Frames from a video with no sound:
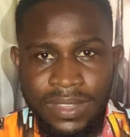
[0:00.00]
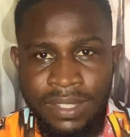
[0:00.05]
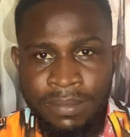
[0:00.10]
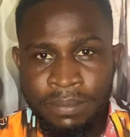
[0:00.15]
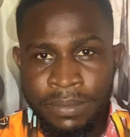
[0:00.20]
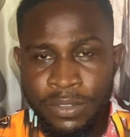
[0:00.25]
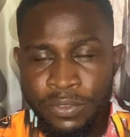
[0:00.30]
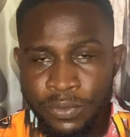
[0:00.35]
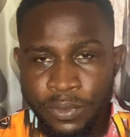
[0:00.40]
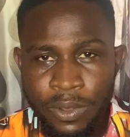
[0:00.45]

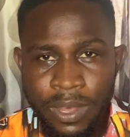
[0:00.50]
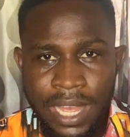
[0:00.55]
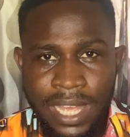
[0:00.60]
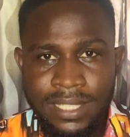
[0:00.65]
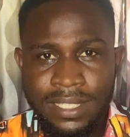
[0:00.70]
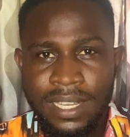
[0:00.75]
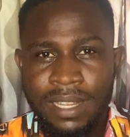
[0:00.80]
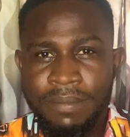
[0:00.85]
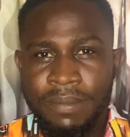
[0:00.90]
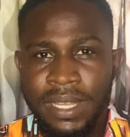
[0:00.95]
Before I
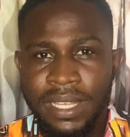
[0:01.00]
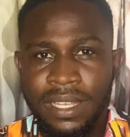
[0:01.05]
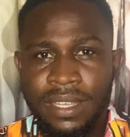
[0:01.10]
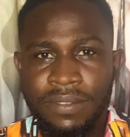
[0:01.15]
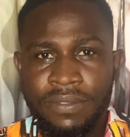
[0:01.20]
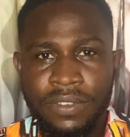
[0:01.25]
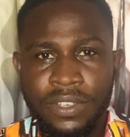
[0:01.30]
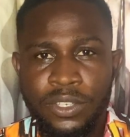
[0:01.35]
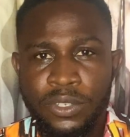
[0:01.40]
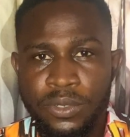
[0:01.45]
started
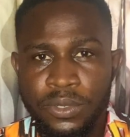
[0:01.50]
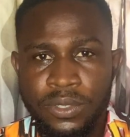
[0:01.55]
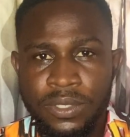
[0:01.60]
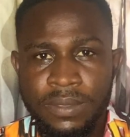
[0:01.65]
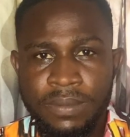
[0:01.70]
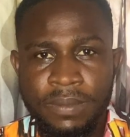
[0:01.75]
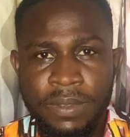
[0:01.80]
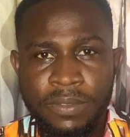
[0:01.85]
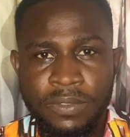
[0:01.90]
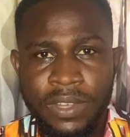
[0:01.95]
making
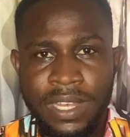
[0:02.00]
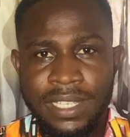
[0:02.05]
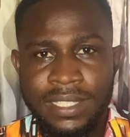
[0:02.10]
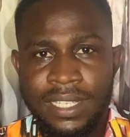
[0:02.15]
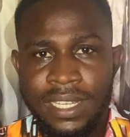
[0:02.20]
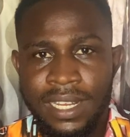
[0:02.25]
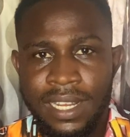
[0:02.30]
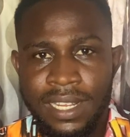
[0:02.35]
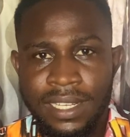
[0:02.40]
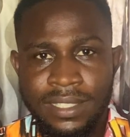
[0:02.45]
videos, before I
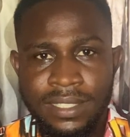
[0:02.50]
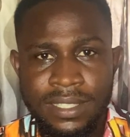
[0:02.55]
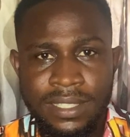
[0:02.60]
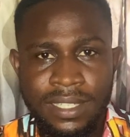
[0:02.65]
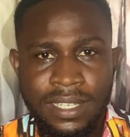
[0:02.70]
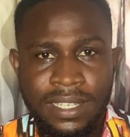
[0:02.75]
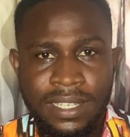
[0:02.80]
started